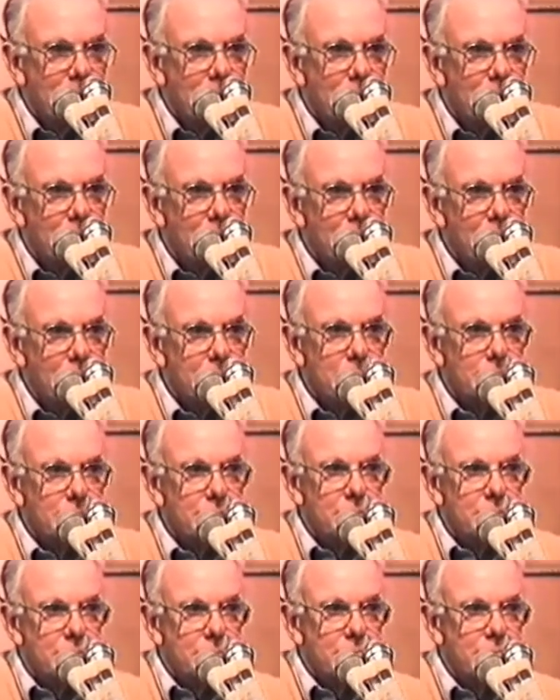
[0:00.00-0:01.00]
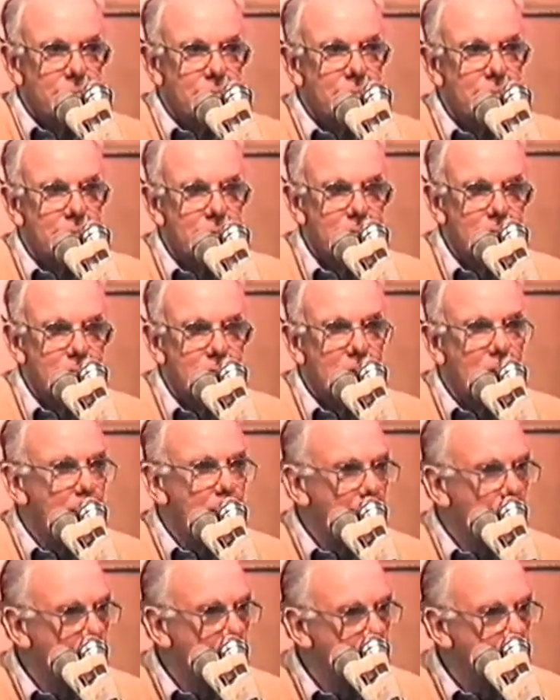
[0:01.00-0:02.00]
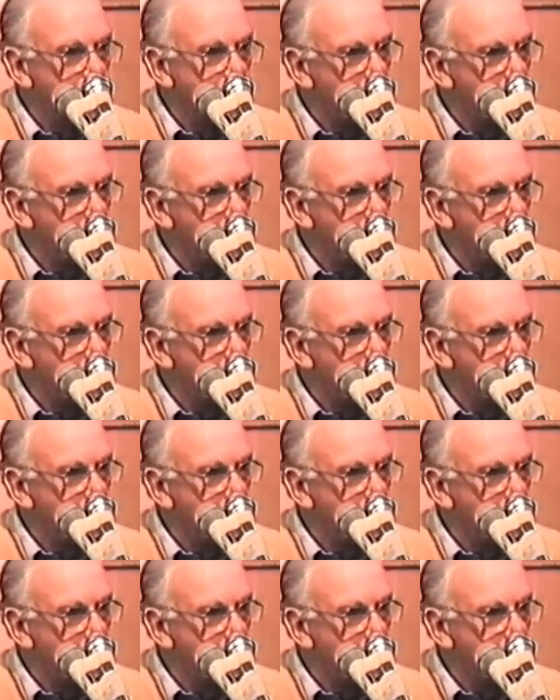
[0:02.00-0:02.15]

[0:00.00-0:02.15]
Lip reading: So, oh no, I don't mean to